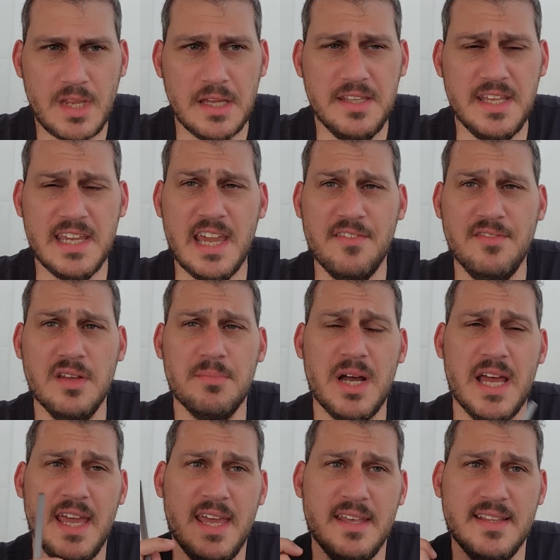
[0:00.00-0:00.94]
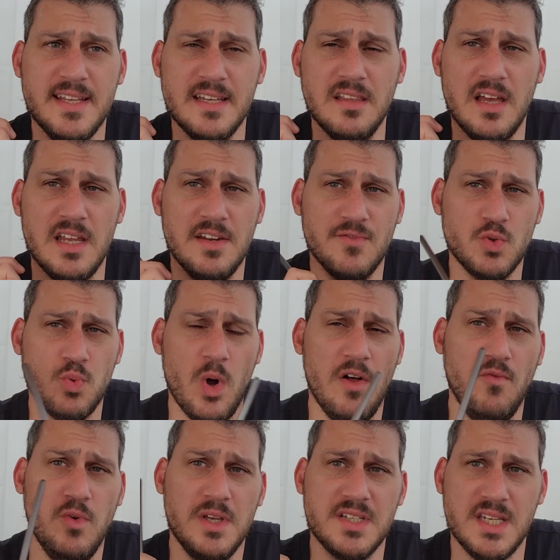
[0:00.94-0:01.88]
They gave them a deadline of
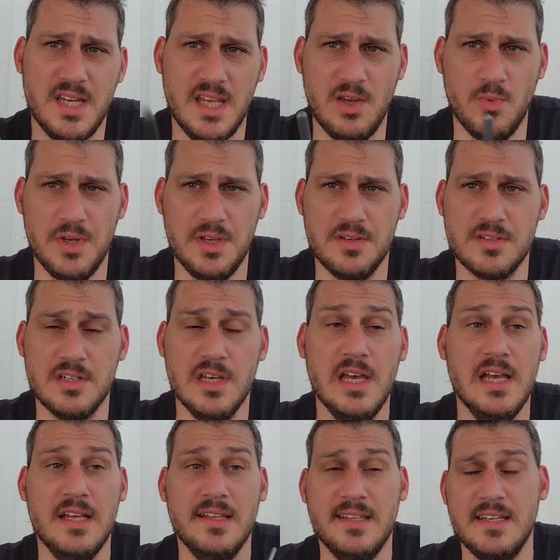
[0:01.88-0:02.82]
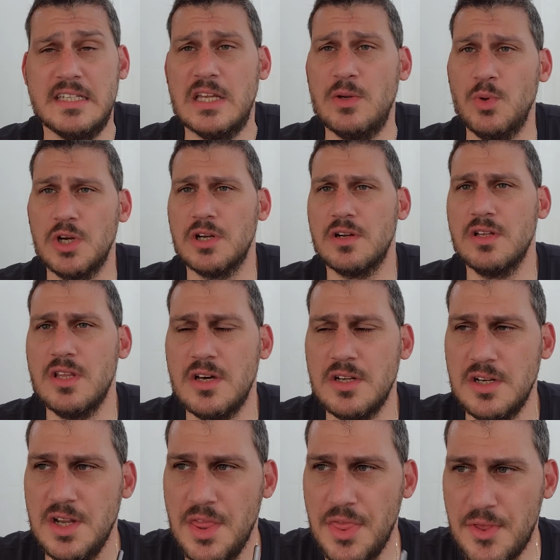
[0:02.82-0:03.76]
12 weeks and 8 weeks. They said we could have
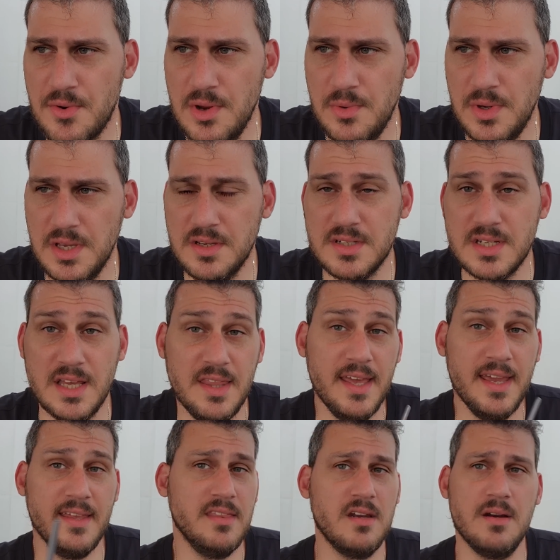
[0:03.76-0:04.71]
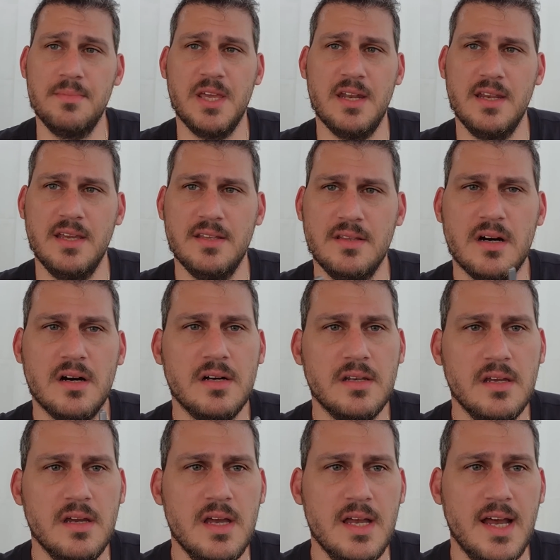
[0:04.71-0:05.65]
done it in 3 weeks, and they ended up getting it
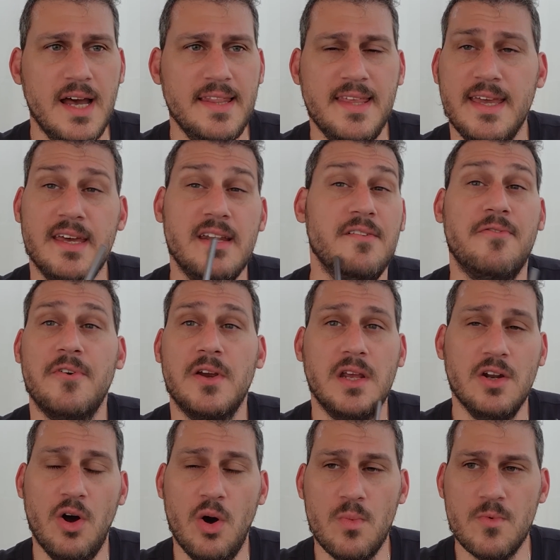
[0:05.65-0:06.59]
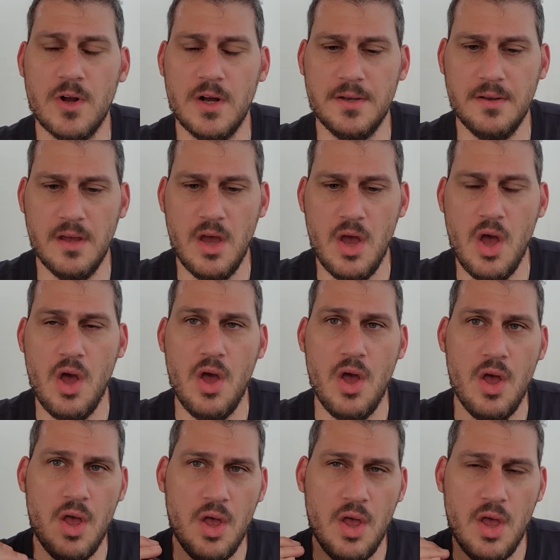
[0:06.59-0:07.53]
done, and they hit a freaking home run.
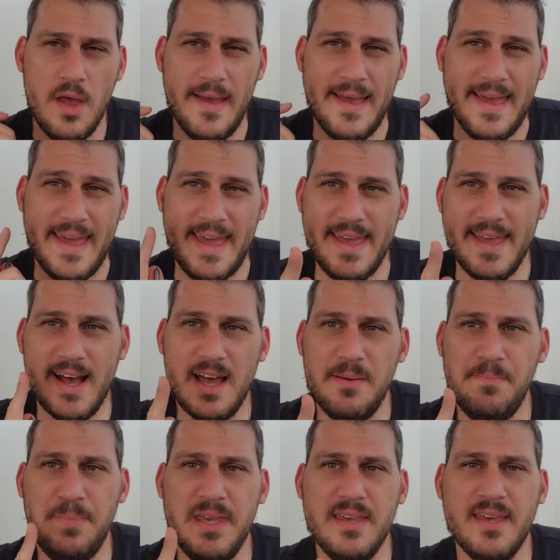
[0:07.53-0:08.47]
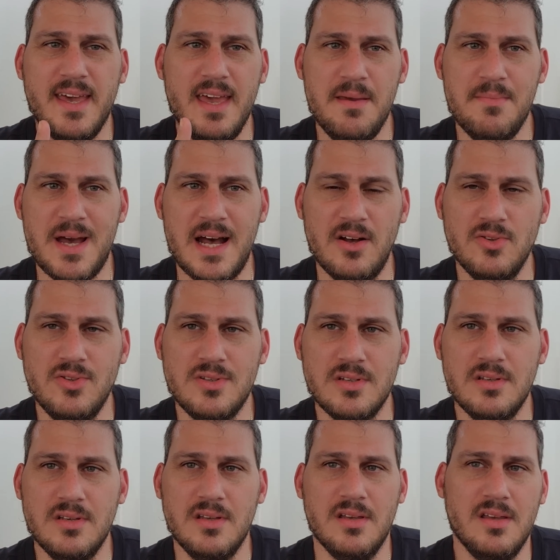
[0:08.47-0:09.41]
AIP came out
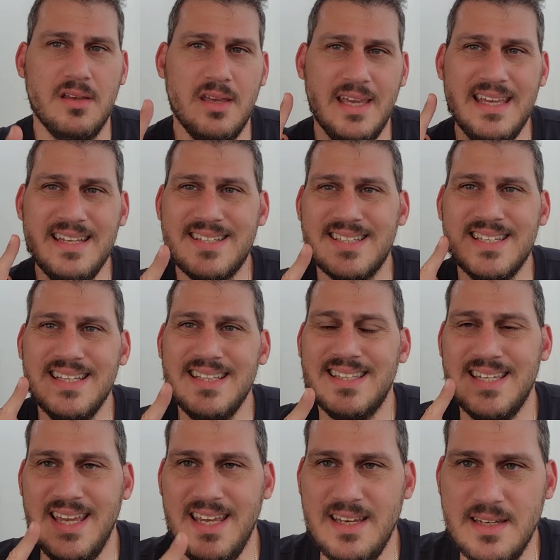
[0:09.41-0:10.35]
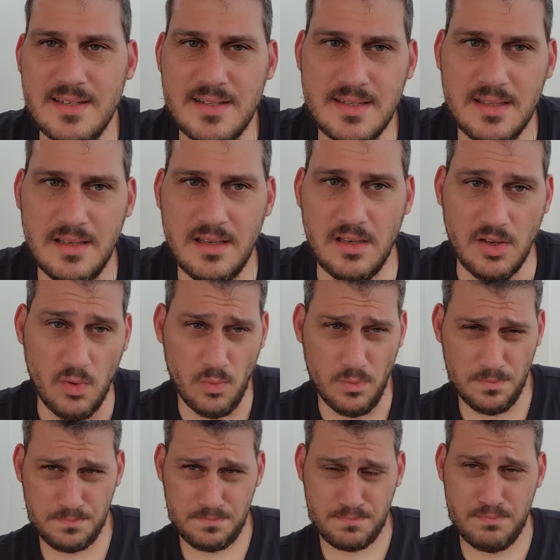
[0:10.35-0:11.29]
instantaneously,
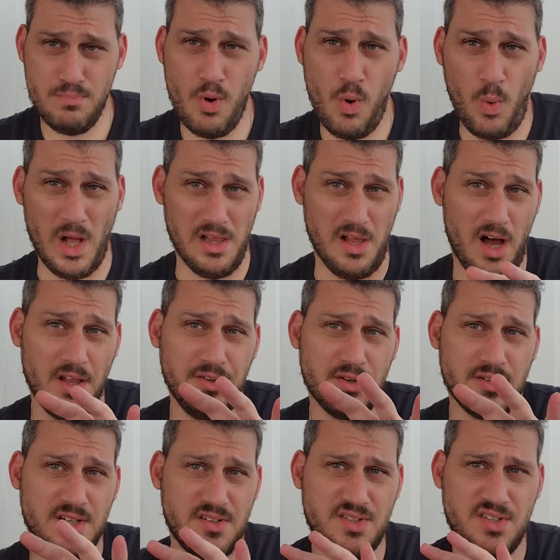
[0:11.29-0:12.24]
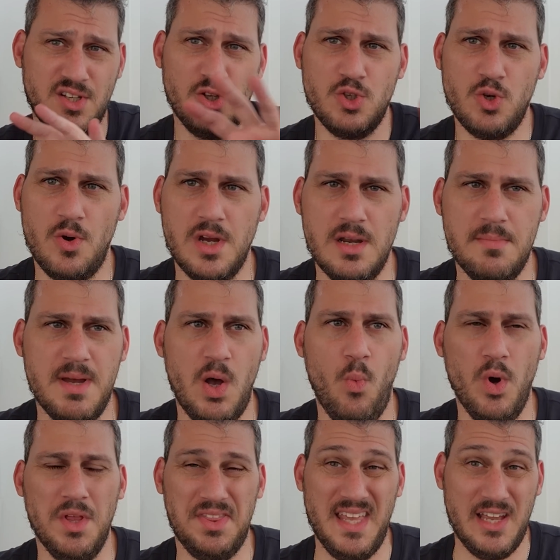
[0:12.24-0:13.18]
while others are still talking about
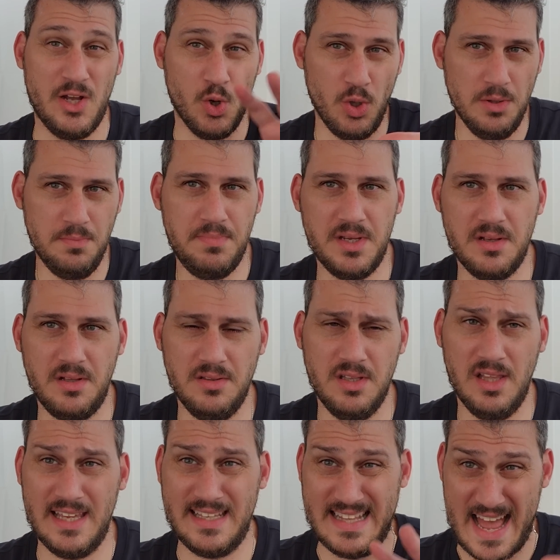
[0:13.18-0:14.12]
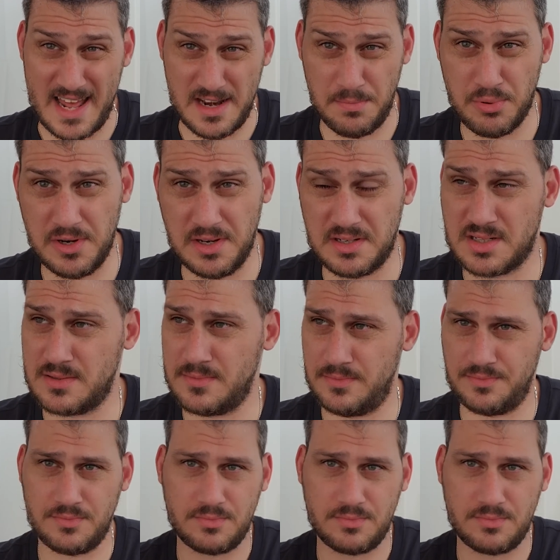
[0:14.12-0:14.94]
what they could build, like Databricks.